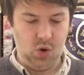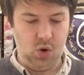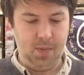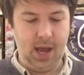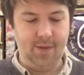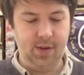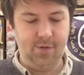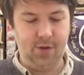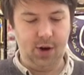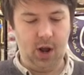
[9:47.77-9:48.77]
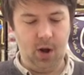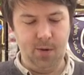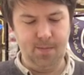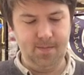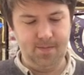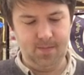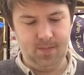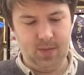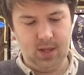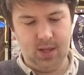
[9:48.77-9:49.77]
Hope you're having fun at home.
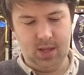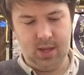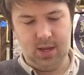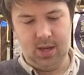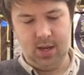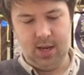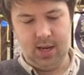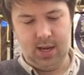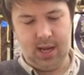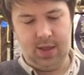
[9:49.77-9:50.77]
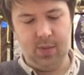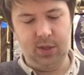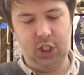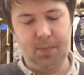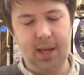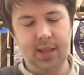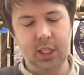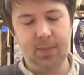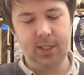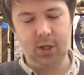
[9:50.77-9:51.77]
I think we'll speed this bit